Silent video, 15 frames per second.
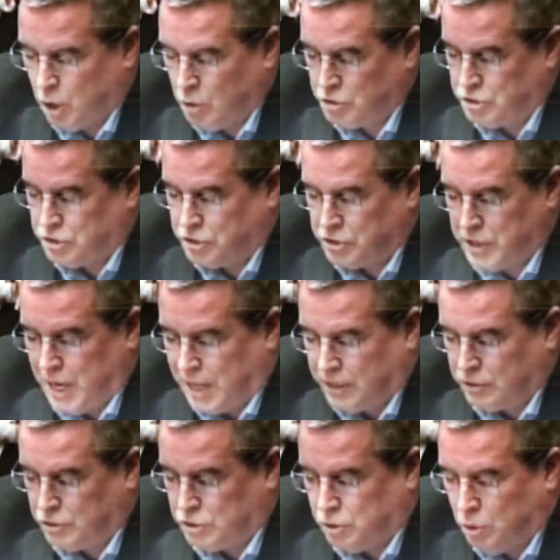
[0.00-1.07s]
coaches,
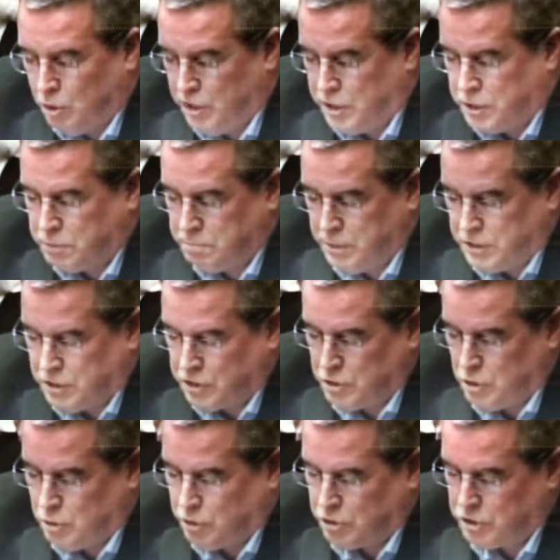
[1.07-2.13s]
doctors, lawyers,
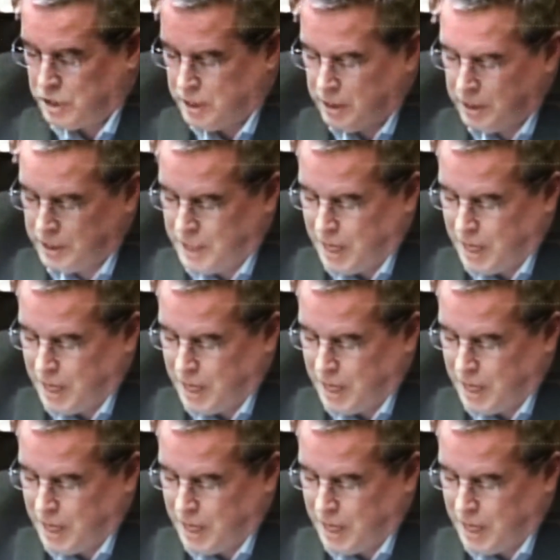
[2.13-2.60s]
business owners,